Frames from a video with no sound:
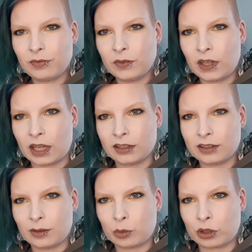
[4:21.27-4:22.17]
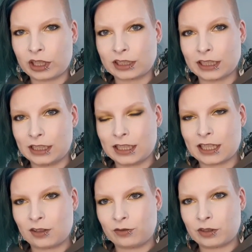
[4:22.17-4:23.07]
yeah, the product in
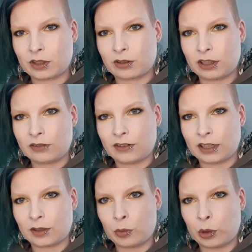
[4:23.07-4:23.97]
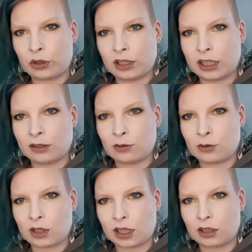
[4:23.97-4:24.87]
itself is kind of like pearly and
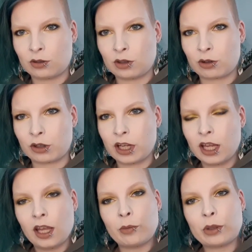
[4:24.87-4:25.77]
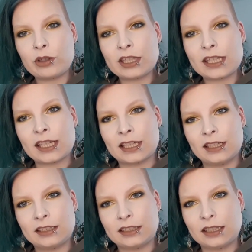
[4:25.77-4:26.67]
looks like a unicorn. But you can
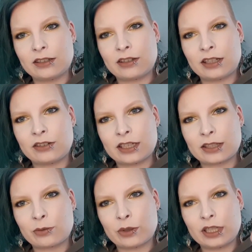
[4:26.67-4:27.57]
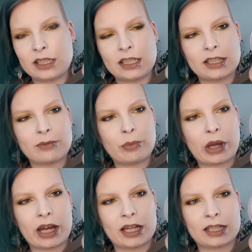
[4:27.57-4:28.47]
see, now there is quite decent
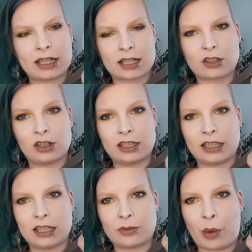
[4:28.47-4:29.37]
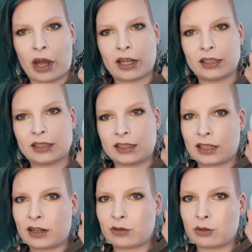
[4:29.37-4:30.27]
pan, and actually this pan
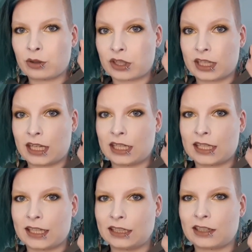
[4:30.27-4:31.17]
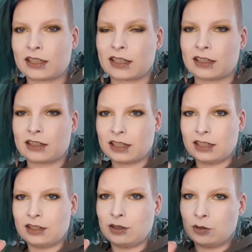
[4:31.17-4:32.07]
now stays. It doesn't
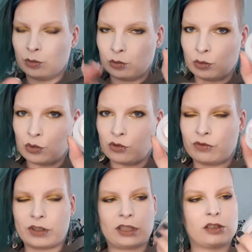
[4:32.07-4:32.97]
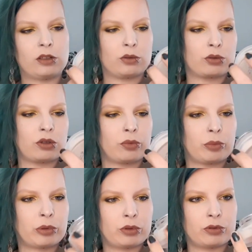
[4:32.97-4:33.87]
move and close
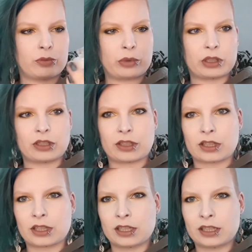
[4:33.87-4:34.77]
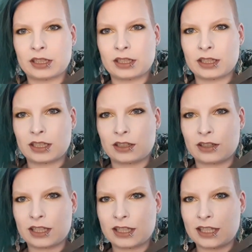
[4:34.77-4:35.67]
up because
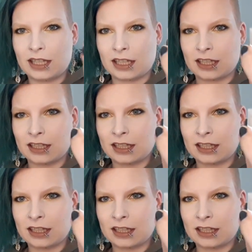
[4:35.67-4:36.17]
you can see